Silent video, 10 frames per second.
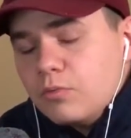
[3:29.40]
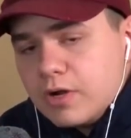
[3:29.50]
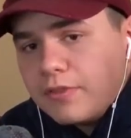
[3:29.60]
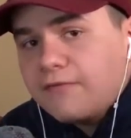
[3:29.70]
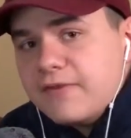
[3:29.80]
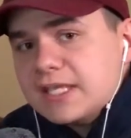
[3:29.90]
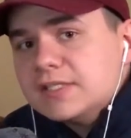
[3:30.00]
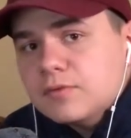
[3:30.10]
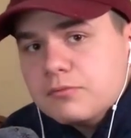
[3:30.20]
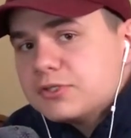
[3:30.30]
where the
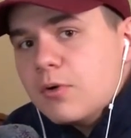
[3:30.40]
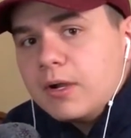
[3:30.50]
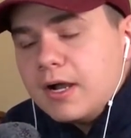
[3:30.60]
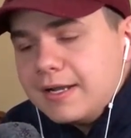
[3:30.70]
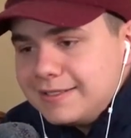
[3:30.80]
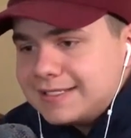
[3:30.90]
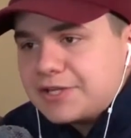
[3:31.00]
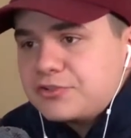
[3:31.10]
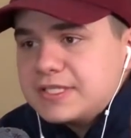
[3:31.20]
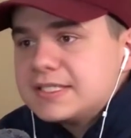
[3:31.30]
festival was going on is
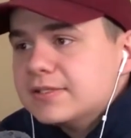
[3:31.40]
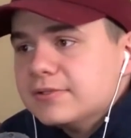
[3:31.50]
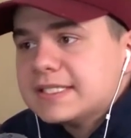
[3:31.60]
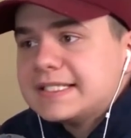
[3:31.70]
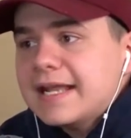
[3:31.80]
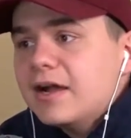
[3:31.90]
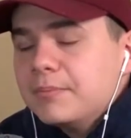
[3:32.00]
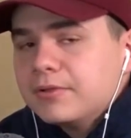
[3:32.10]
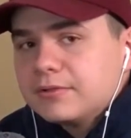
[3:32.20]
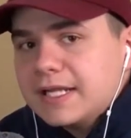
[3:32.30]
actually still set up.